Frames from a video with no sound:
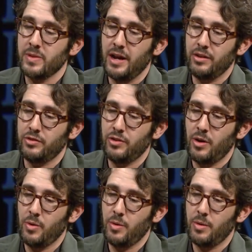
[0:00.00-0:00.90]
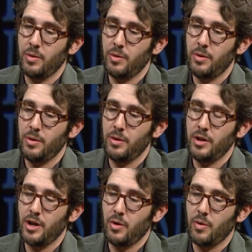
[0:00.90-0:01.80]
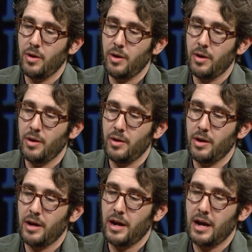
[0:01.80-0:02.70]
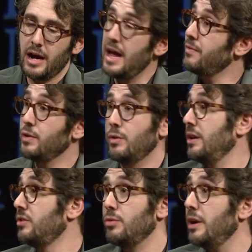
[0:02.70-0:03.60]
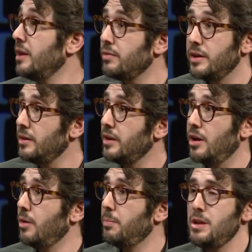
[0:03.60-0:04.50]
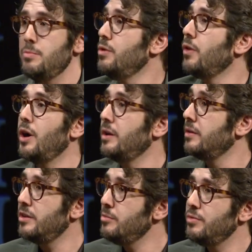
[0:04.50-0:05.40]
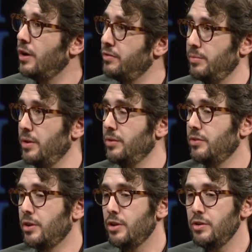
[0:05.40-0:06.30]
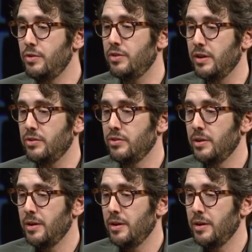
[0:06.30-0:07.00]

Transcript: And so, you know, I have regrets creatively, you know, but you move on, you move on from those. The good news is,